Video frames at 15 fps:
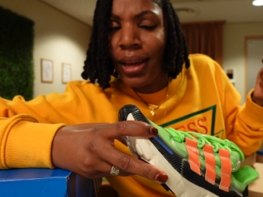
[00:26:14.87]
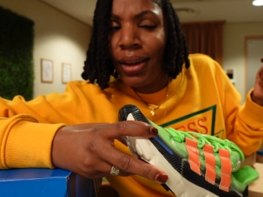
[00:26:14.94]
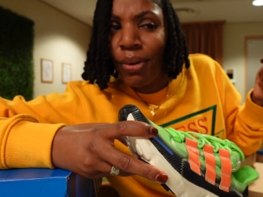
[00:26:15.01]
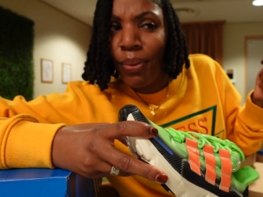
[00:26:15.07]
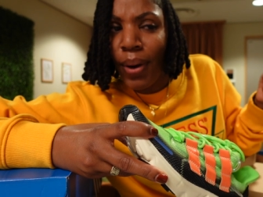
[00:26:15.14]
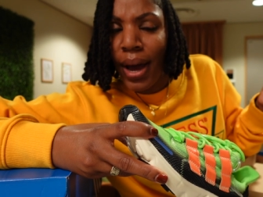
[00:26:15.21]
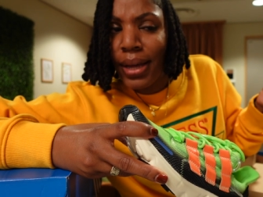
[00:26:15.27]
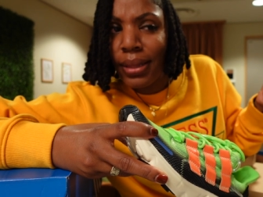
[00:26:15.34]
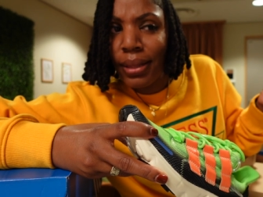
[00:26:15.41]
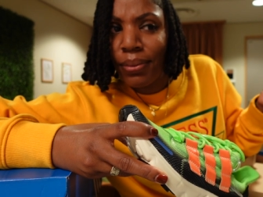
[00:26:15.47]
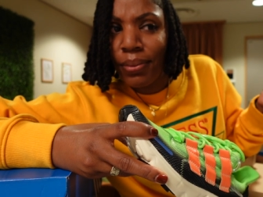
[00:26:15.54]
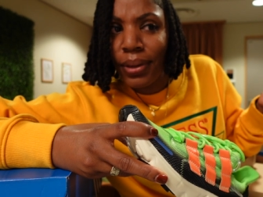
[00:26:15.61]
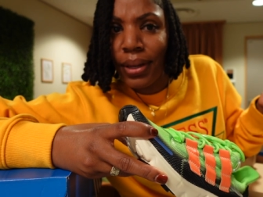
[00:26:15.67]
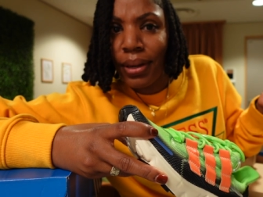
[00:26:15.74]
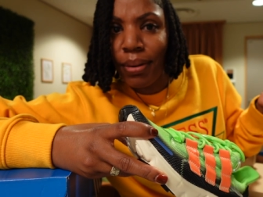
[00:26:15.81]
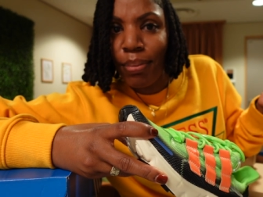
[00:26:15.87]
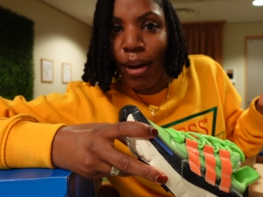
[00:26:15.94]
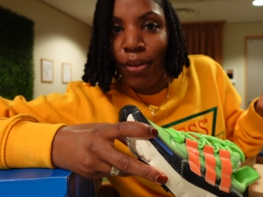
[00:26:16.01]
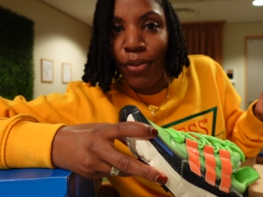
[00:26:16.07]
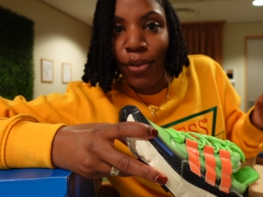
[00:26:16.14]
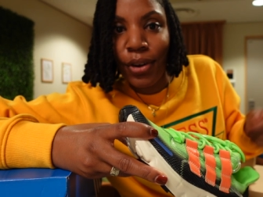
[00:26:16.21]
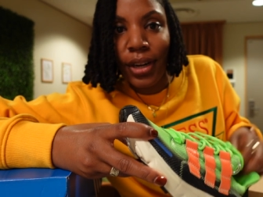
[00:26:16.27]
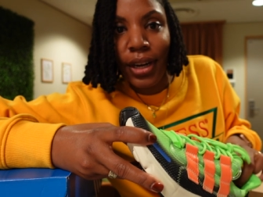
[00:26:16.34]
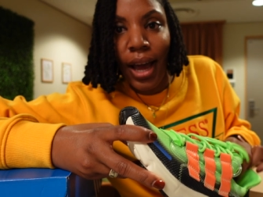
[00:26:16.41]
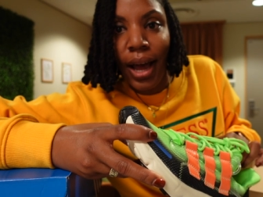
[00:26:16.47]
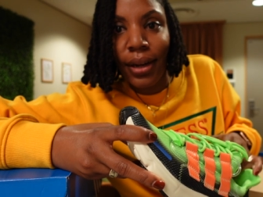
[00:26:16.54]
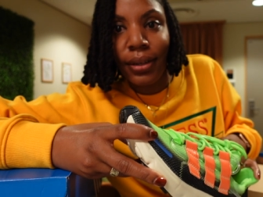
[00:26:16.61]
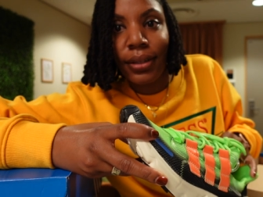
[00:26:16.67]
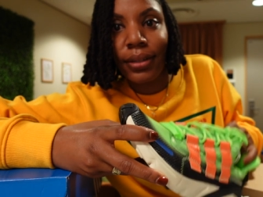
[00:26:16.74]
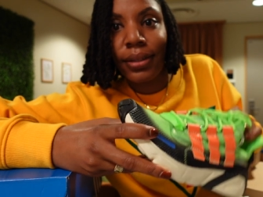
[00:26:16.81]
why is it ringing up at
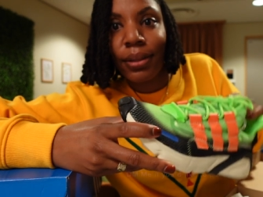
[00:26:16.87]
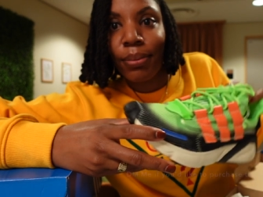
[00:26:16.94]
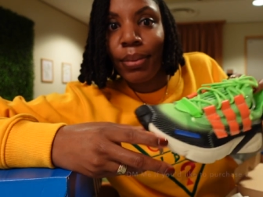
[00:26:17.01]
$40?